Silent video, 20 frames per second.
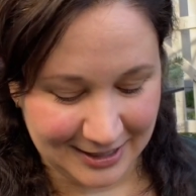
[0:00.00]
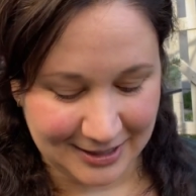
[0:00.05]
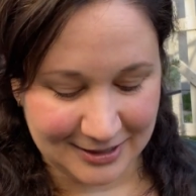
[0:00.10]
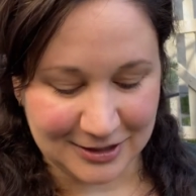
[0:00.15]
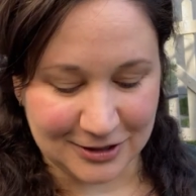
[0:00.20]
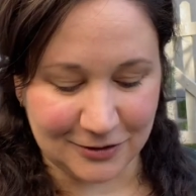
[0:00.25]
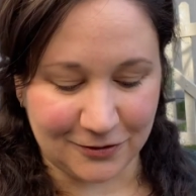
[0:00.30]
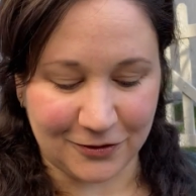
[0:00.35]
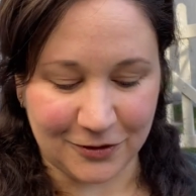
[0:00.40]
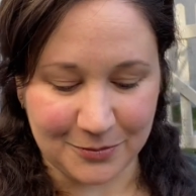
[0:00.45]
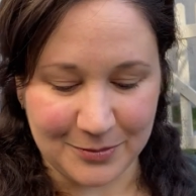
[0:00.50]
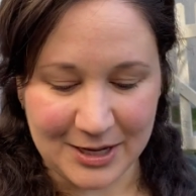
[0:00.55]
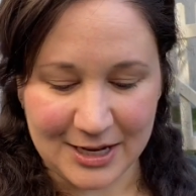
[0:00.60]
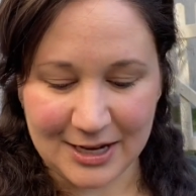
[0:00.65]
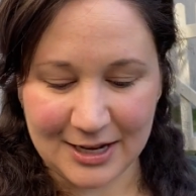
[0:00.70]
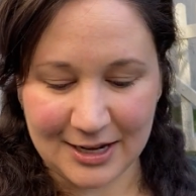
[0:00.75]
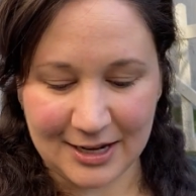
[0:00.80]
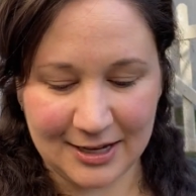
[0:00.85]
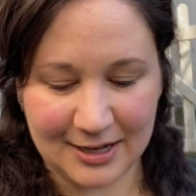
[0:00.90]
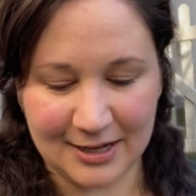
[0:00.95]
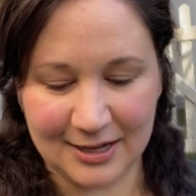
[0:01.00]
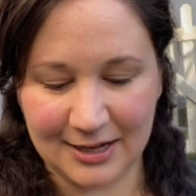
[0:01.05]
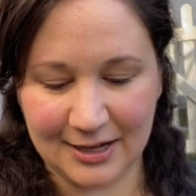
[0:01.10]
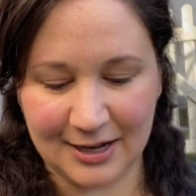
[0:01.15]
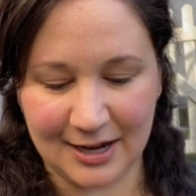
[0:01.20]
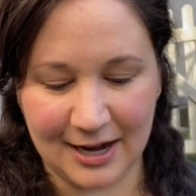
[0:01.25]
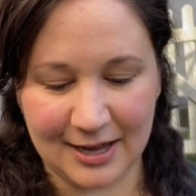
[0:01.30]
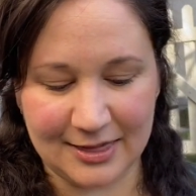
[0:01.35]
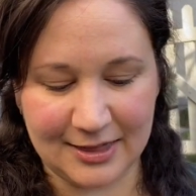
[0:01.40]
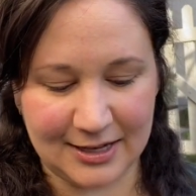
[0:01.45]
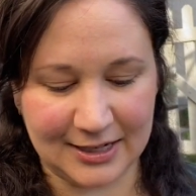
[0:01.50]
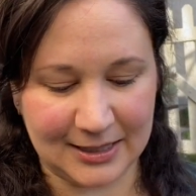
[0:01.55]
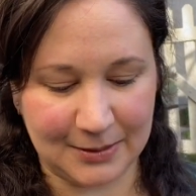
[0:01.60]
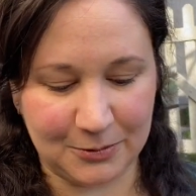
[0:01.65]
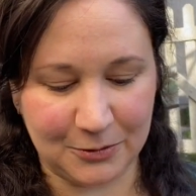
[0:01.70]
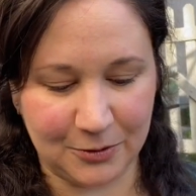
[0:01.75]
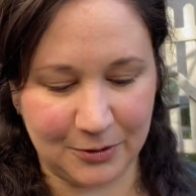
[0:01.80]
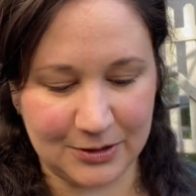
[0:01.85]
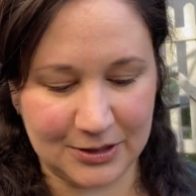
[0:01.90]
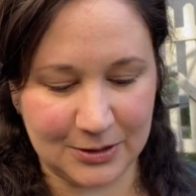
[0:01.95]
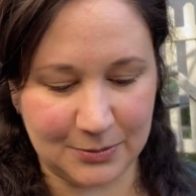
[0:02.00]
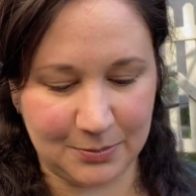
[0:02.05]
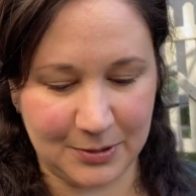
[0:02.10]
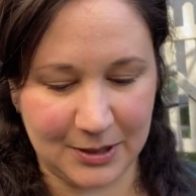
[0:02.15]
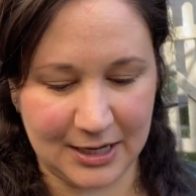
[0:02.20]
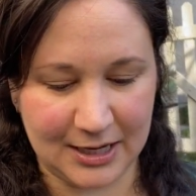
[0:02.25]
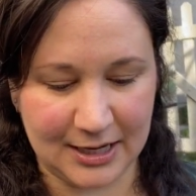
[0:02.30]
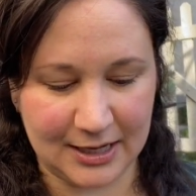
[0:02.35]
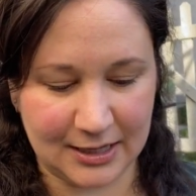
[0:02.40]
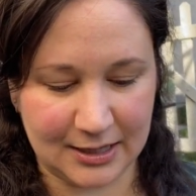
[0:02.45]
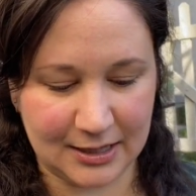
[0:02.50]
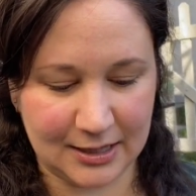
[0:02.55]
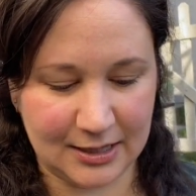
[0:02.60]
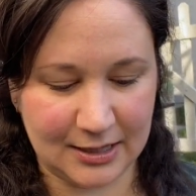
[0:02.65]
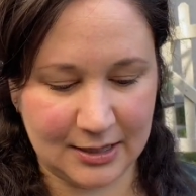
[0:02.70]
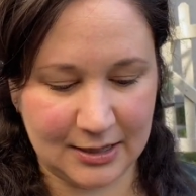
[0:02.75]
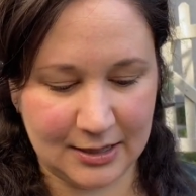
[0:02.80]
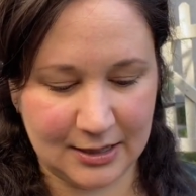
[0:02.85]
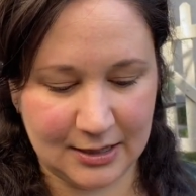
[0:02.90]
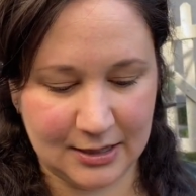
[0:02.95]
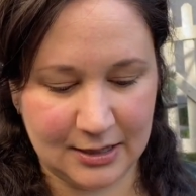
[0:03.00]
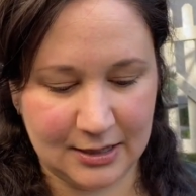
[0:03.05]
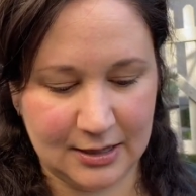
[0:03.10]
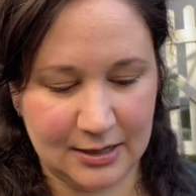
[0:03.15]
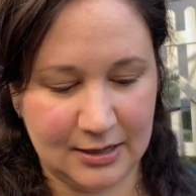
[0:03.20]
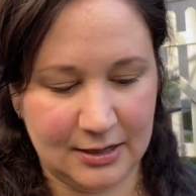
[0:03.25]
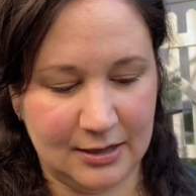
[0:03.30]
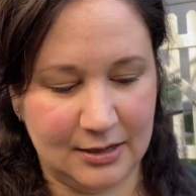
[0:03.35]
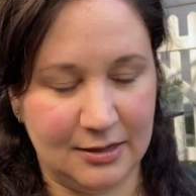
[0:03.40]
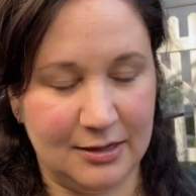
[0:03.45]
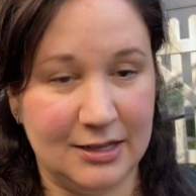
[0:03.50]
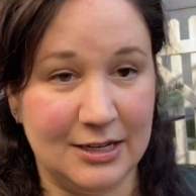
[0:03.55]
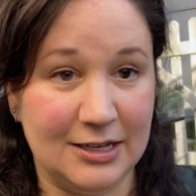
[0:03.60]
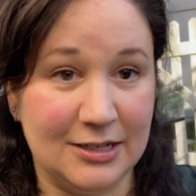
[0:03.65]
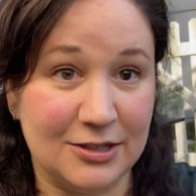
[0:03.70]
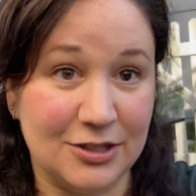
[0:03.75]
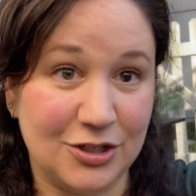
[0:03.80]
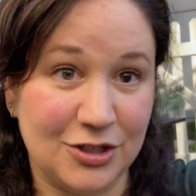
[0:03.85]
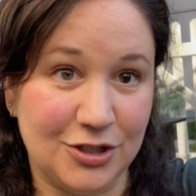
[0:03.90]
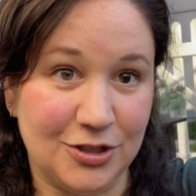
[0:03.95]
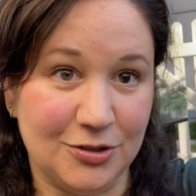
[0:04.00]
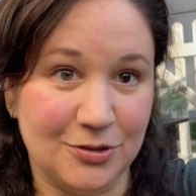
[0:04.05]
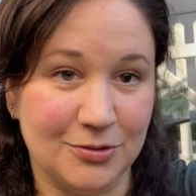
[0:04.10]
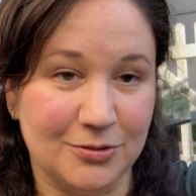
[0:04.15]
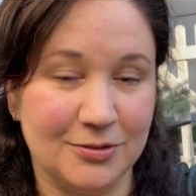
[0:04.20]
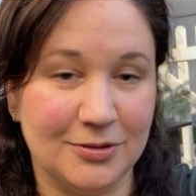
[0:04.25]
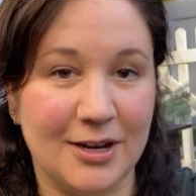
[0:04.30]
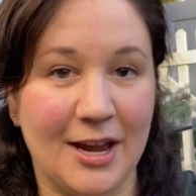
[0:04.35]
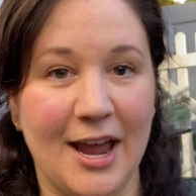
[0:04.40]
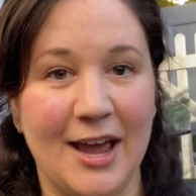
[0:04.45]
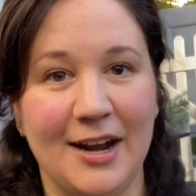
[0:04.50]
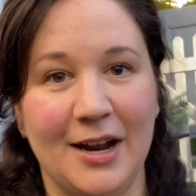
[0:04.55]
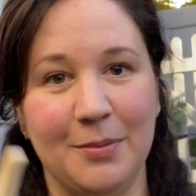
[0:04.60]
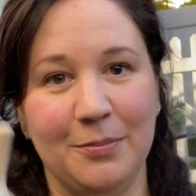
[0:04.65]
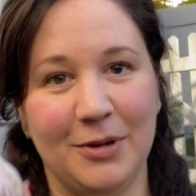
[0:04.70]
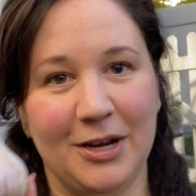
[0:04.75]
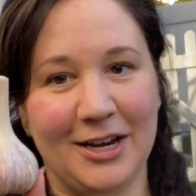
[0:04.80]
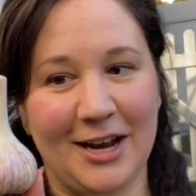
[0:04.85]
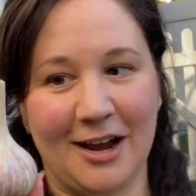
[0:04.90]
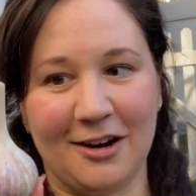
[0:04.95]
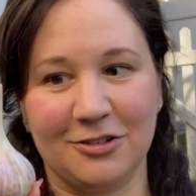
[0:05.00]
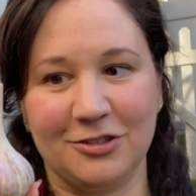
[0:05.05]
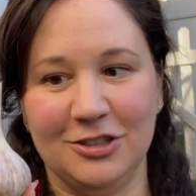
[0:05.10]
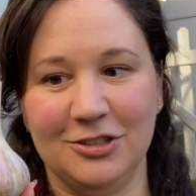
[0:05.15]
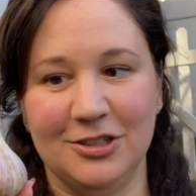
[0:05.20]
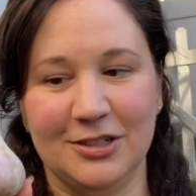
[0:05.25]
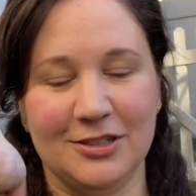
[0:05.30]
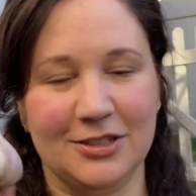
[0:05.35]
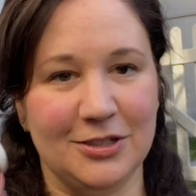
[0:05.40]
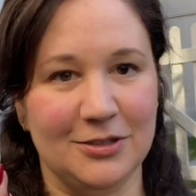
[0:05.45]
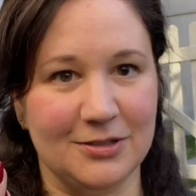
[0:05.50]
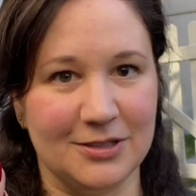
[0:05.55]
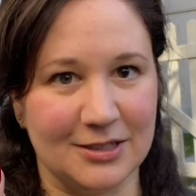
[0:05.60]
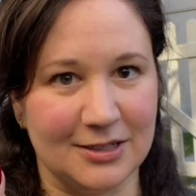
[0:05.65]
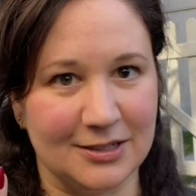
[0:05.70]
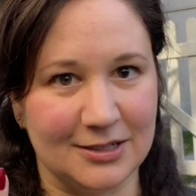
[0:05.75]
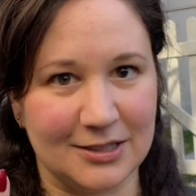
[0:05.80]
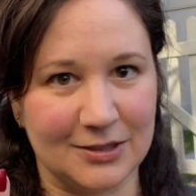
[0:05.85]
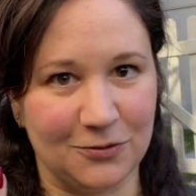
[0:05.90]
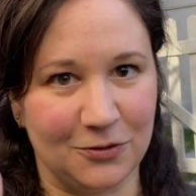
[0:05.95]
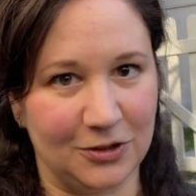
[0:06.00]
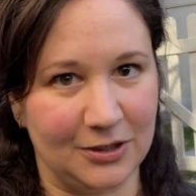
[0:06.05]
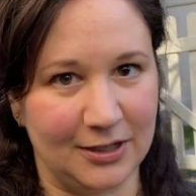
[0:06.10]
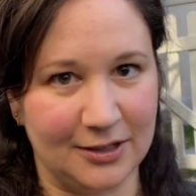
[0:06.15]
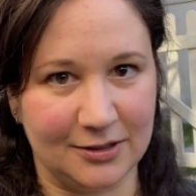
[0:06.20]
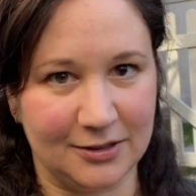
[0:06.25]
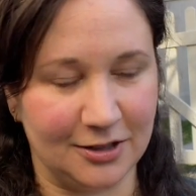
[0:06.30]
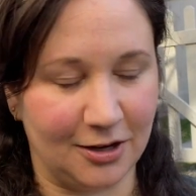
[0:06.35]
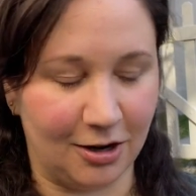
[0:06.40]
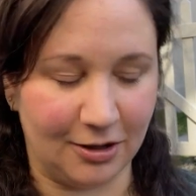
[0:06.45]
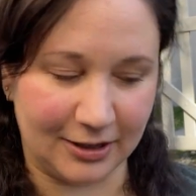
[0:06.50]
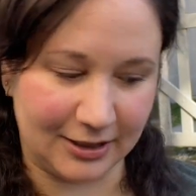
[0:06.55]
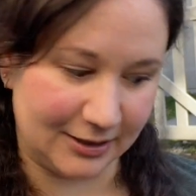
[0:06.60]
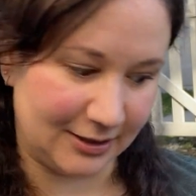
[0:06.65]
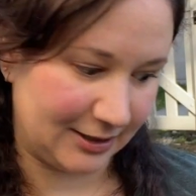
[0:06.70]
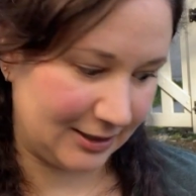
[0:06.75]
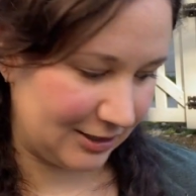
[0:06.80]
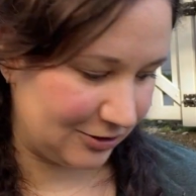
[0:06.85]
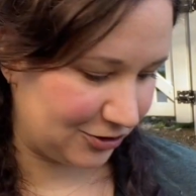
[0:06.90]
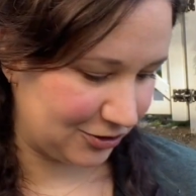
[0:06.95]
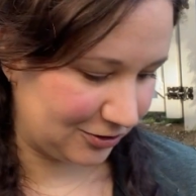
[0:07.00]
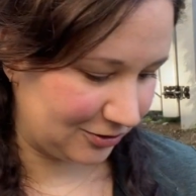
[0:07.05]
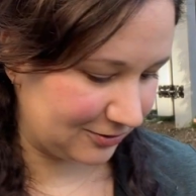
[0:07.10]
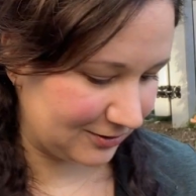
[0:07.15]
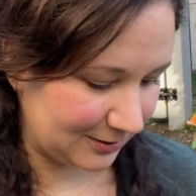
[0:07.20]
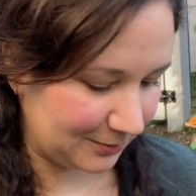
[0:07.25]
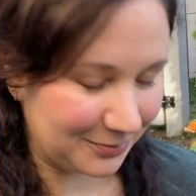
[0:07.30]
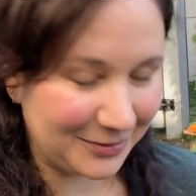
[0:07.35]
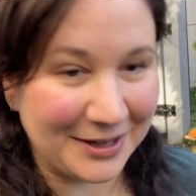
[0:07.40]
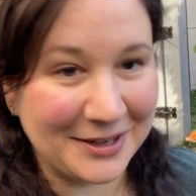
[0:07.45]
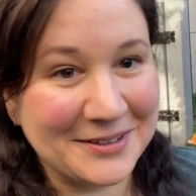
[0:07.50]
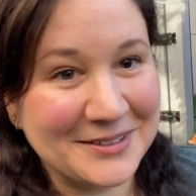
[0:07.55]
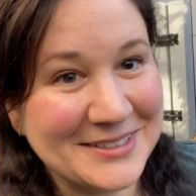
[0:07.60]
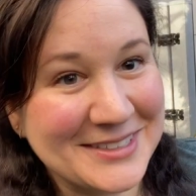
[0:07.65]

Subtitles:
So for me, I think I'm going to pick these 2, and I might actually just use this for like garlic in the kitchen or something.